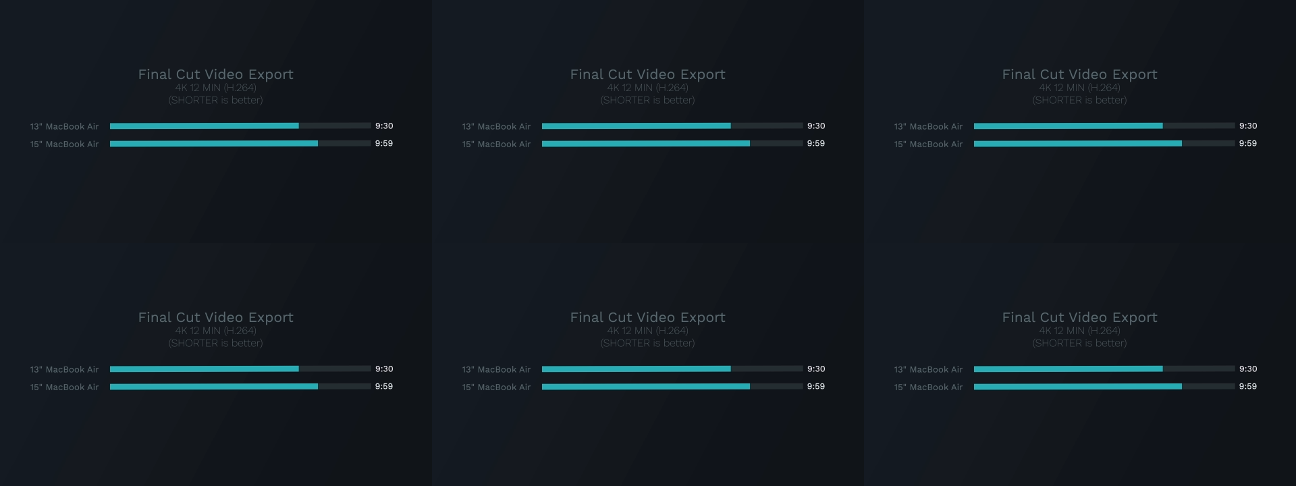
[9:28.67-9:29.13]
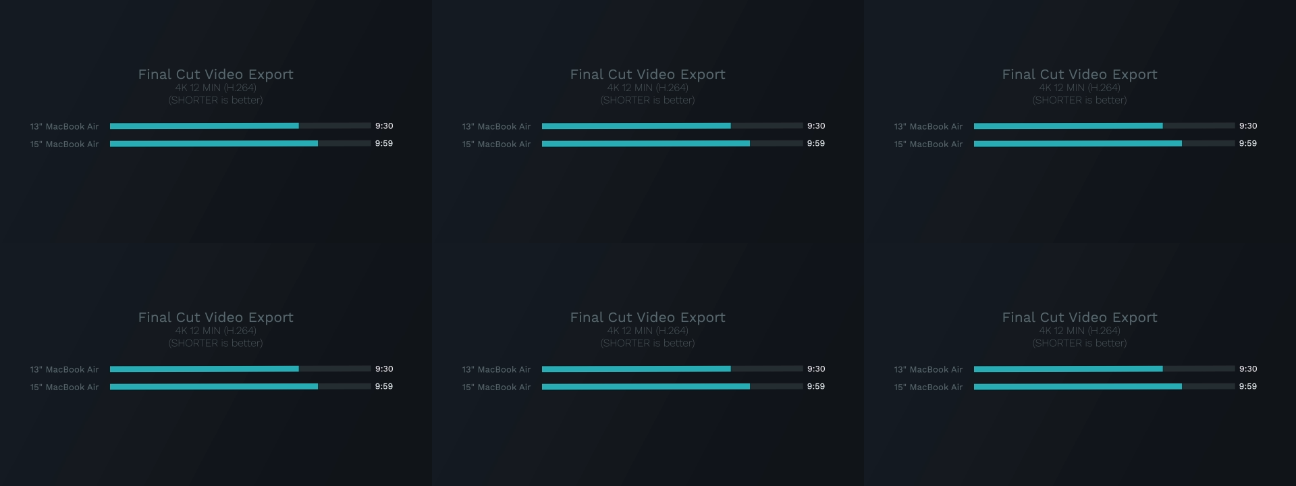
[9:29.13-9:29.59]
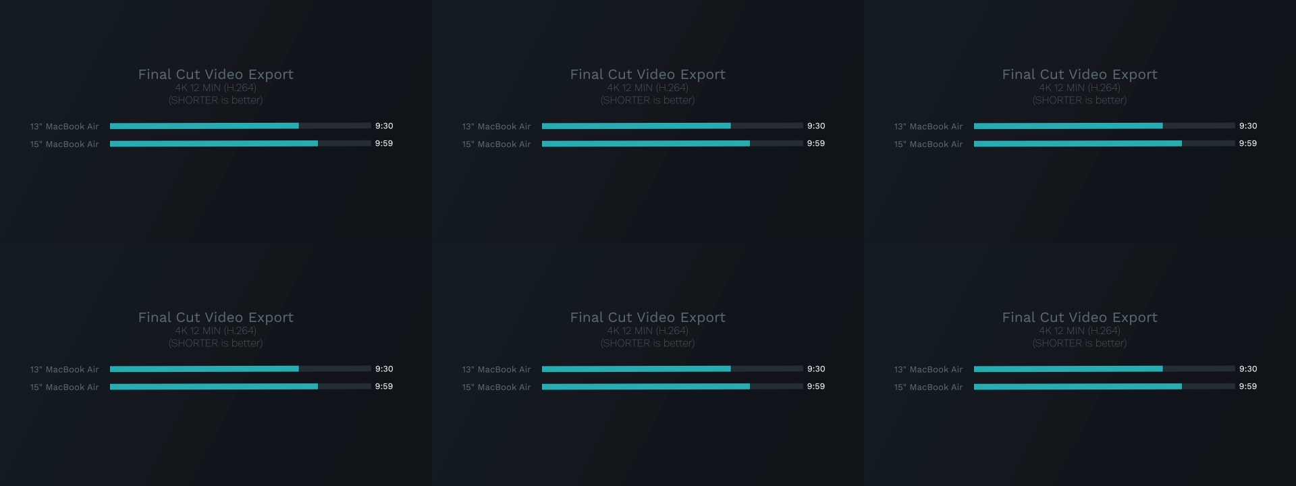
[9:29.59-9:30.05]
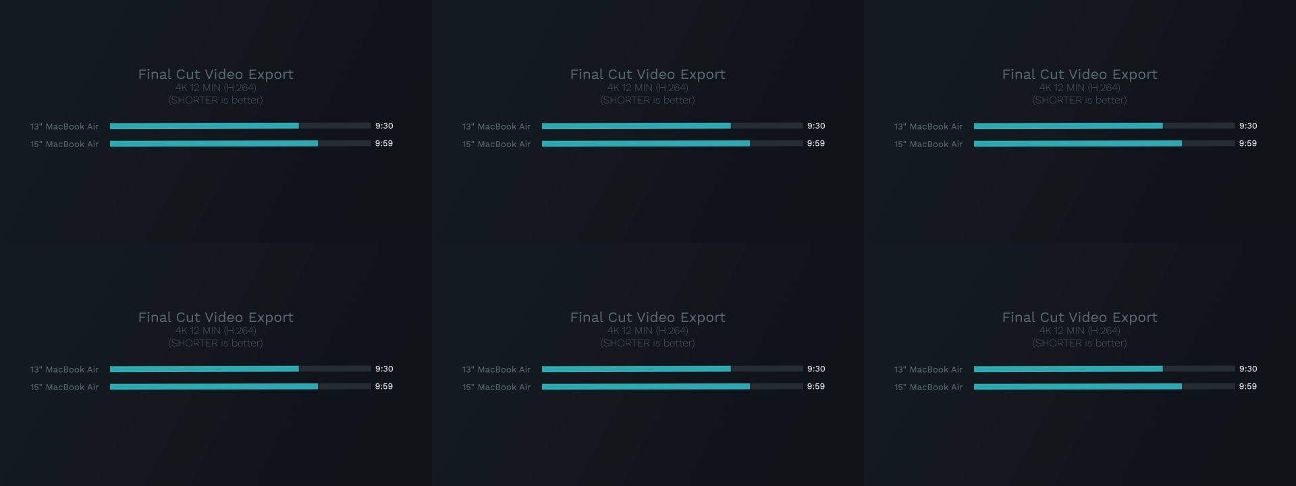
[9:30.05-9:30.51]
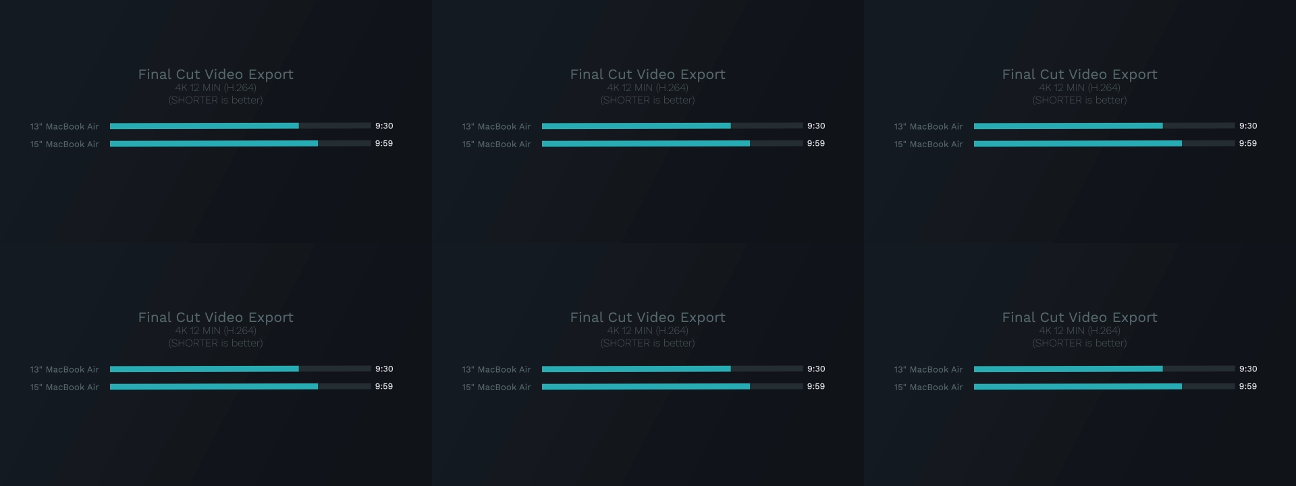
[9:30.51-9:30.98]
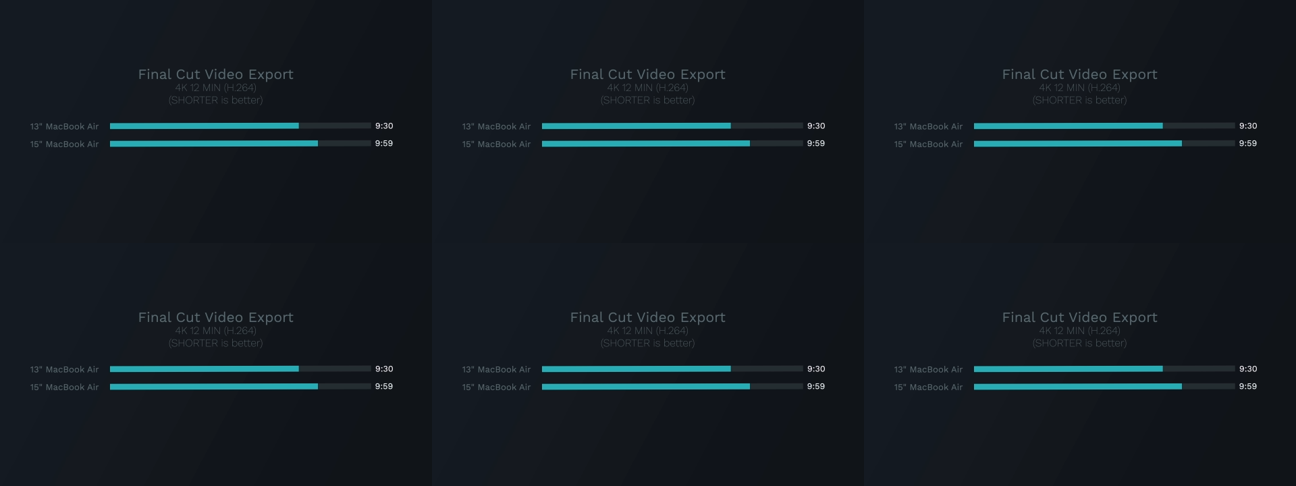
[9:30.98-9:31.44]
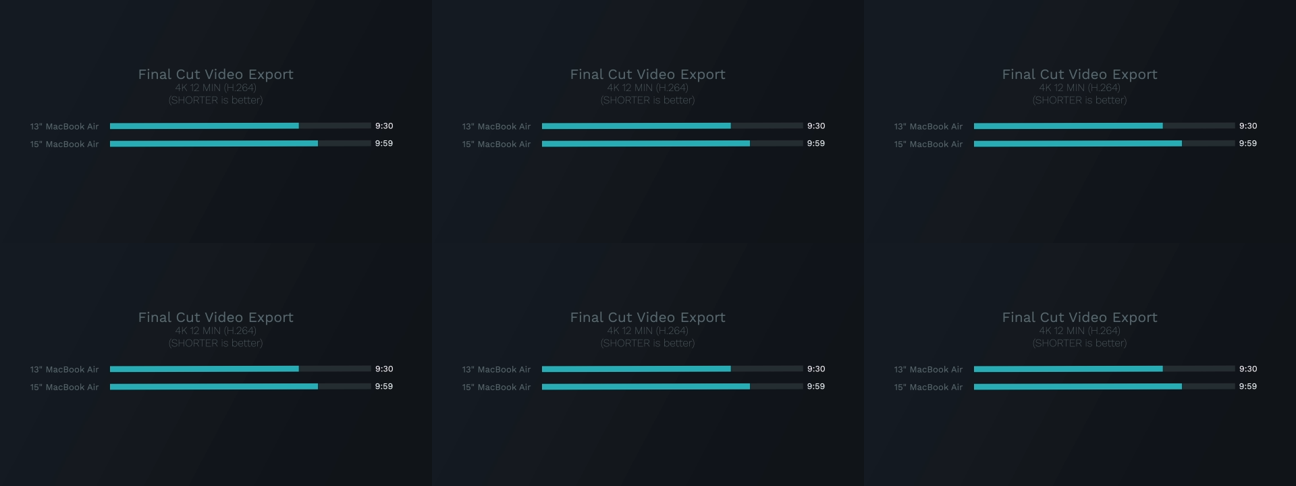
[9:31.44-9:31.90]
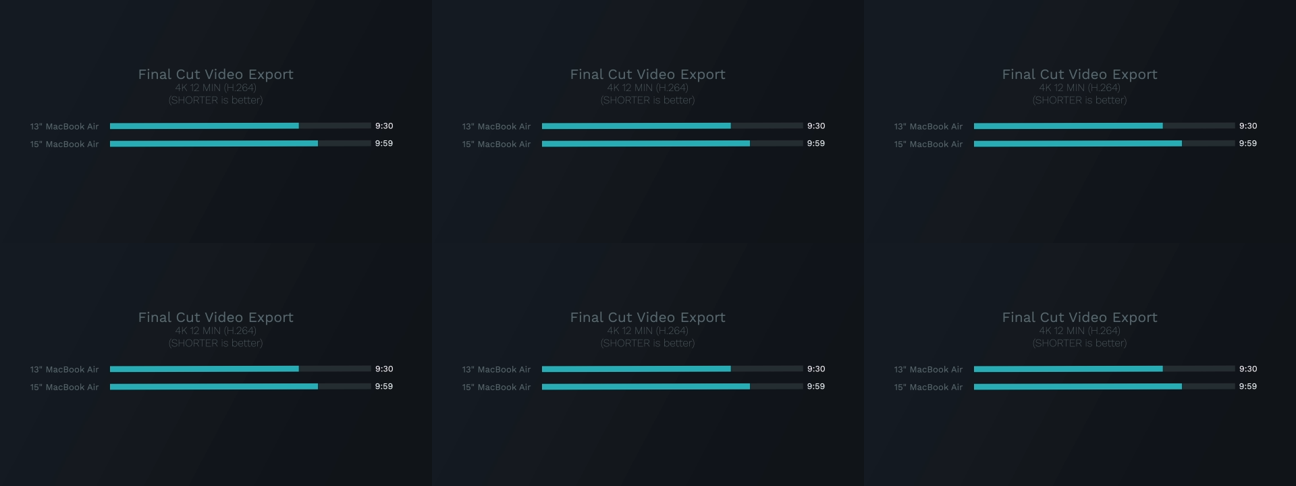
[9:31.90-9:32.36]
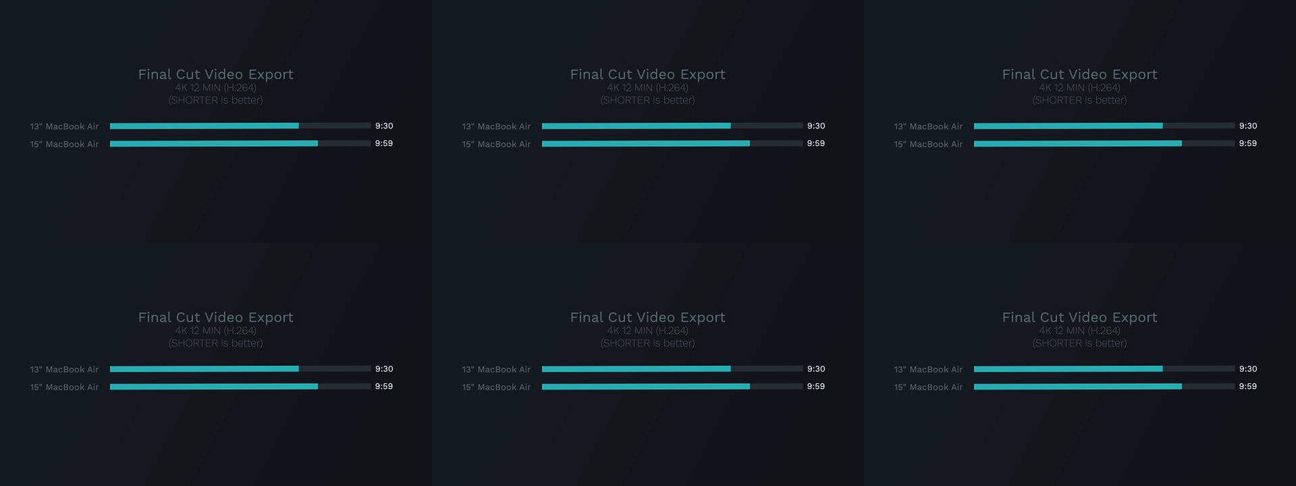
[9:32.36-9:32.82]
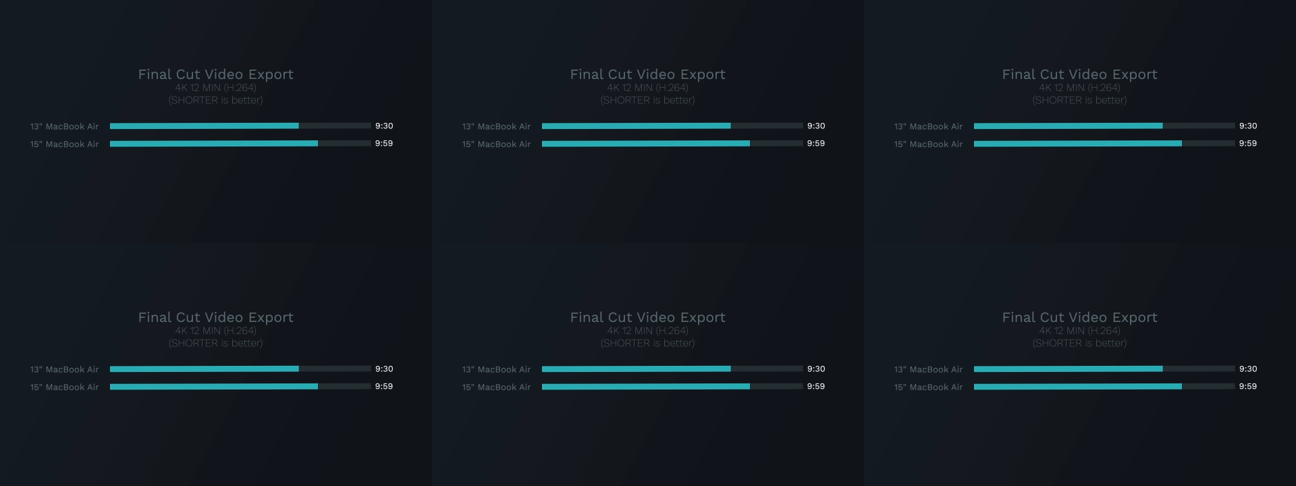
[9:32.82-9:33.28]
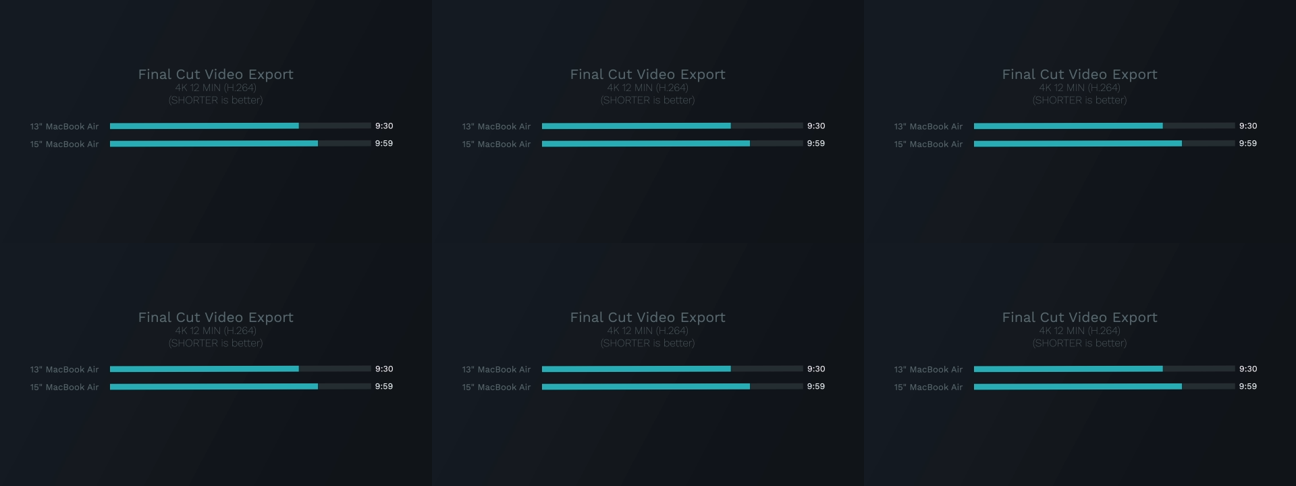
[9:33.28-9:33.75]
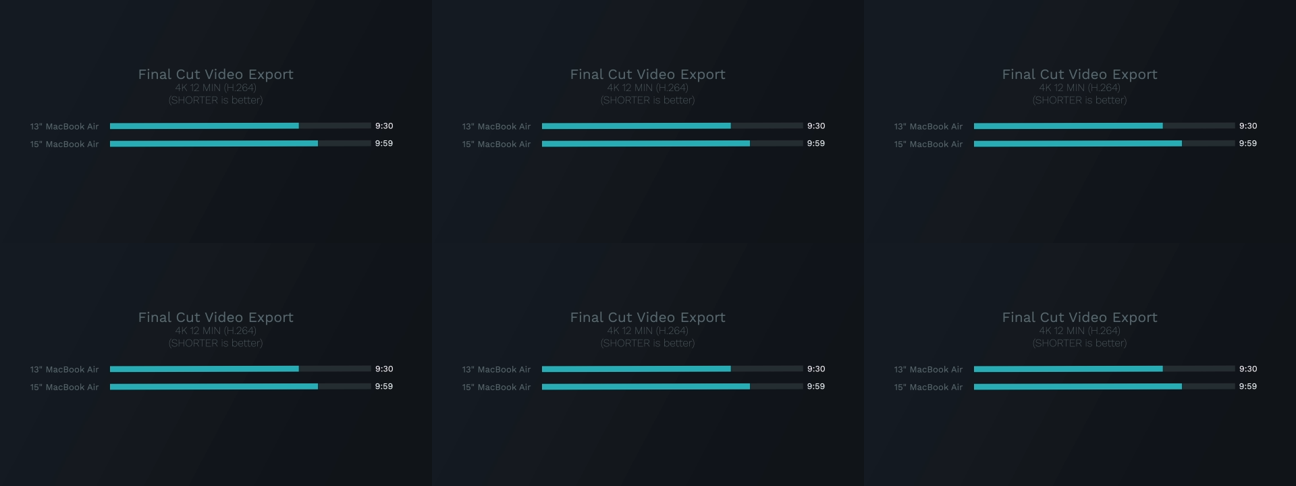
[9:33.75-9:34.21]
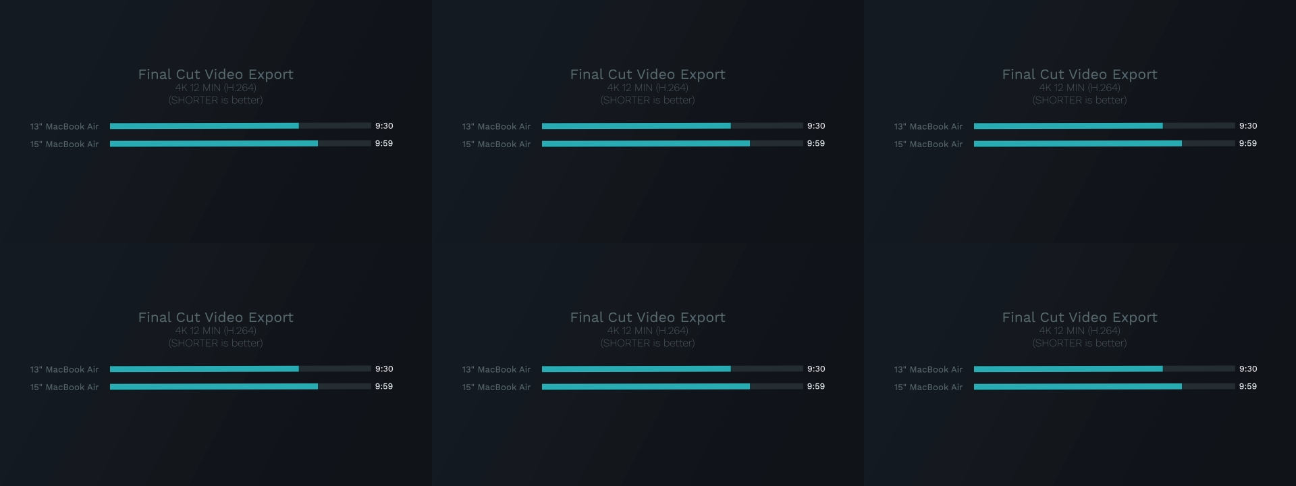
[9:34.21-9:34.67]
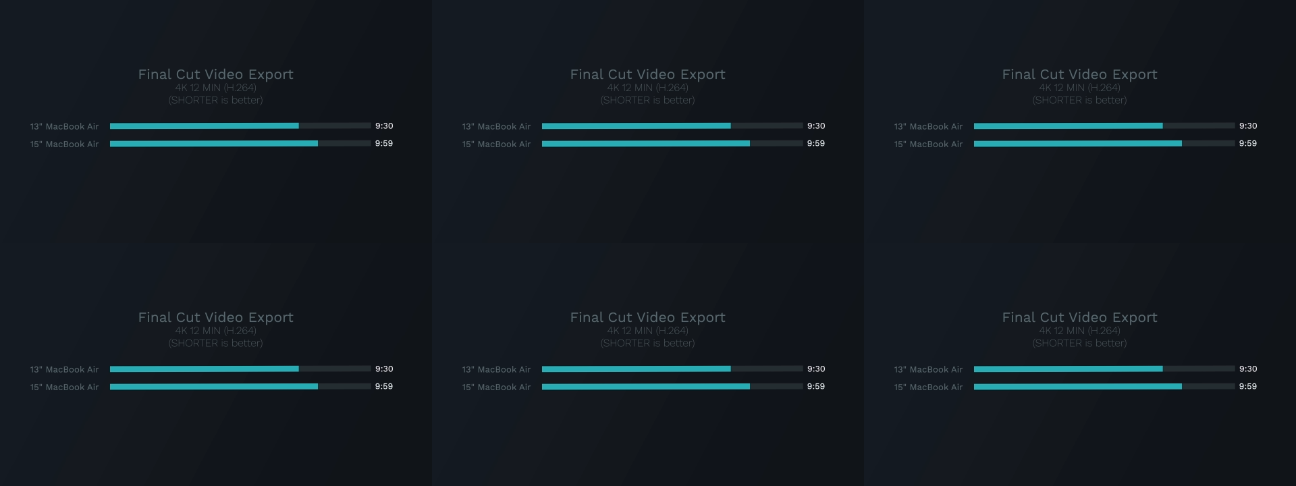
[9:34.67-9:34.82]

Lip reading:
Nobody's mouth can be seen.